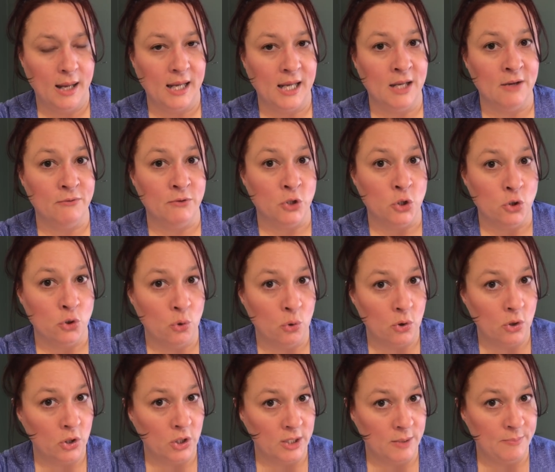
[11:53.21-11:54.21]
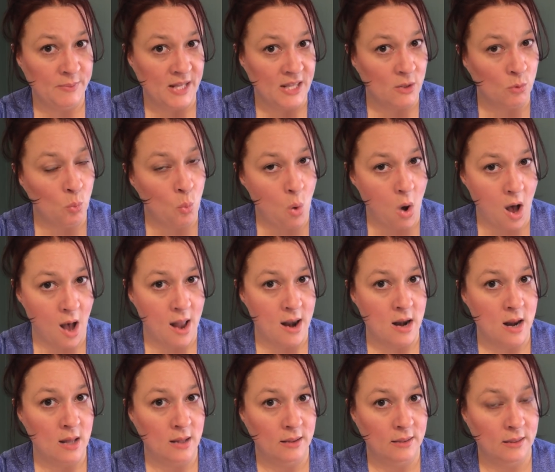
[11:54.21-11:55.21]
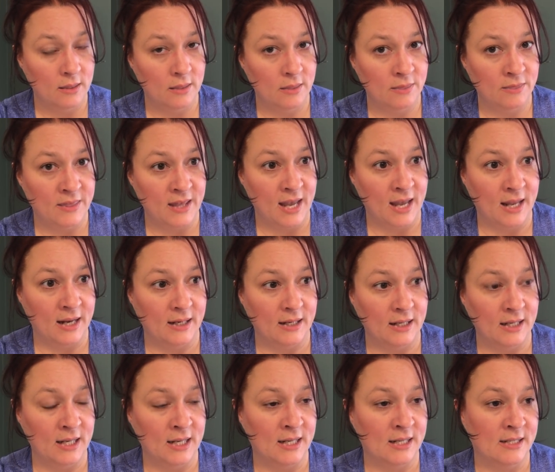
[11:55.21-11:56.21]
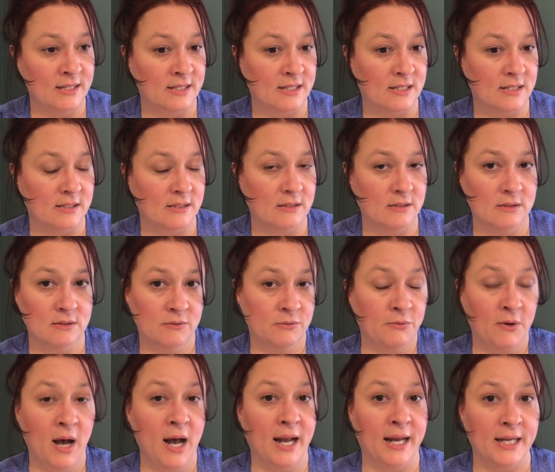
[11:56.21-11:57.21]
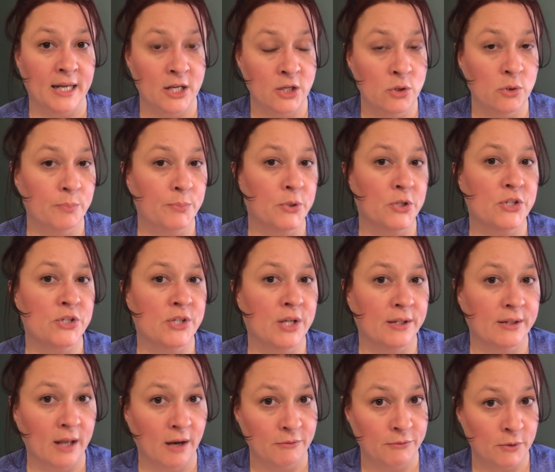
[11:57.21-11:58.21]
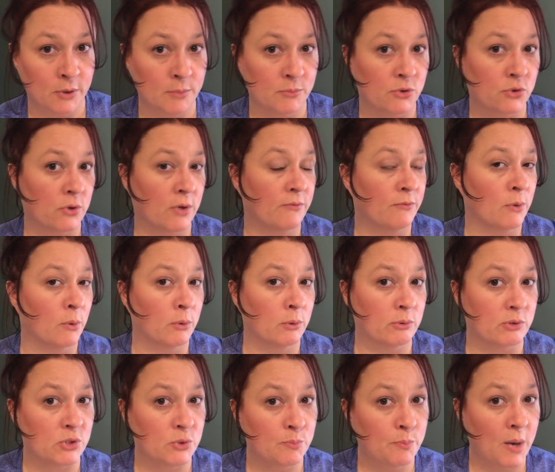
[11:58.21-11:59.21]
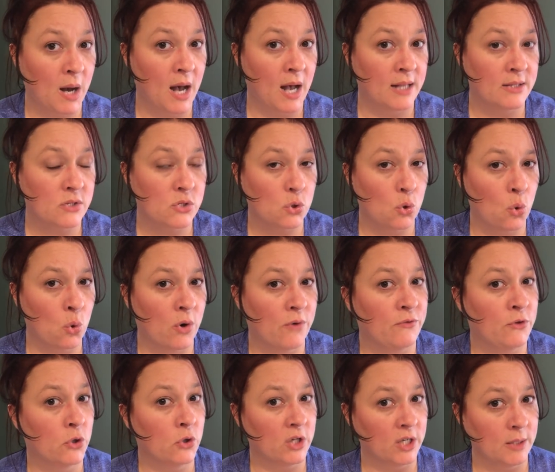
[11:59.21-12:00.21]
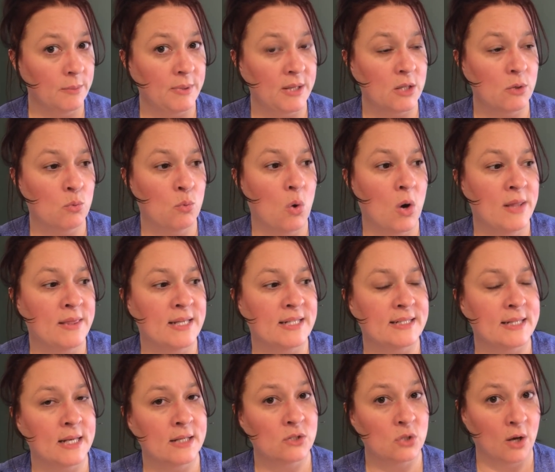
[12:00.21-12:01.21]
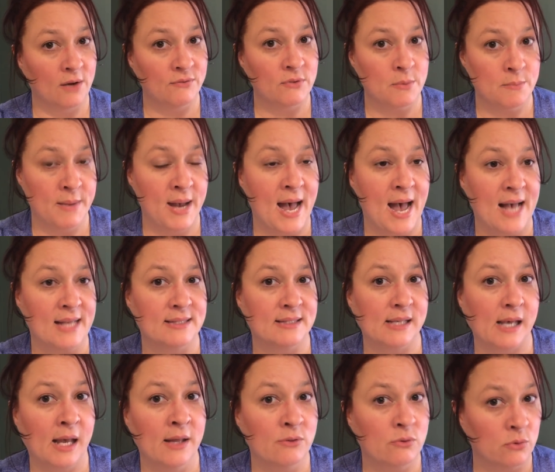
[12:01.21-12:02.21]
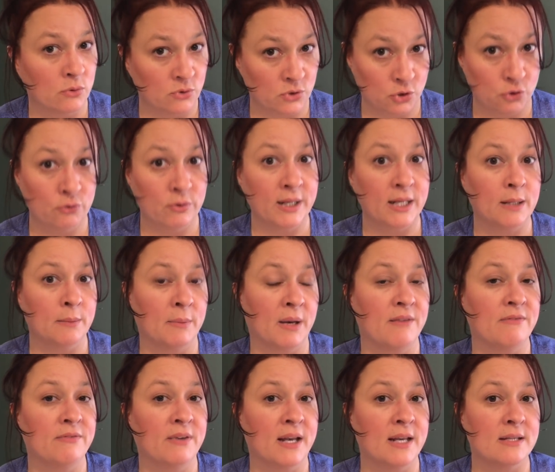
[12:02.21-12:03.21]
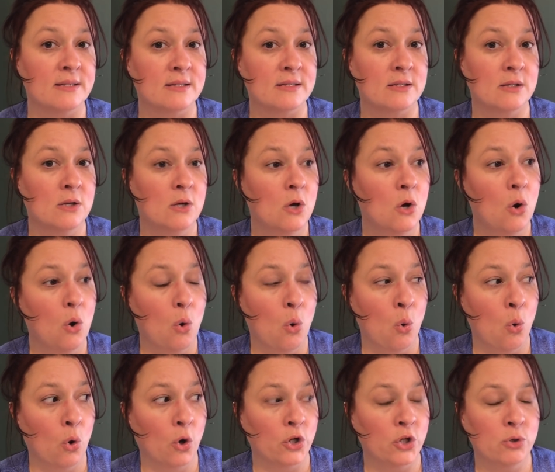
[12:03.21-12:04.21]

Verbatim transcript: if you're going to be the one that is fine and you appreciate that firm, straightforward response, or if you're going to be the one that takes off the mask and throws a drink in my face, or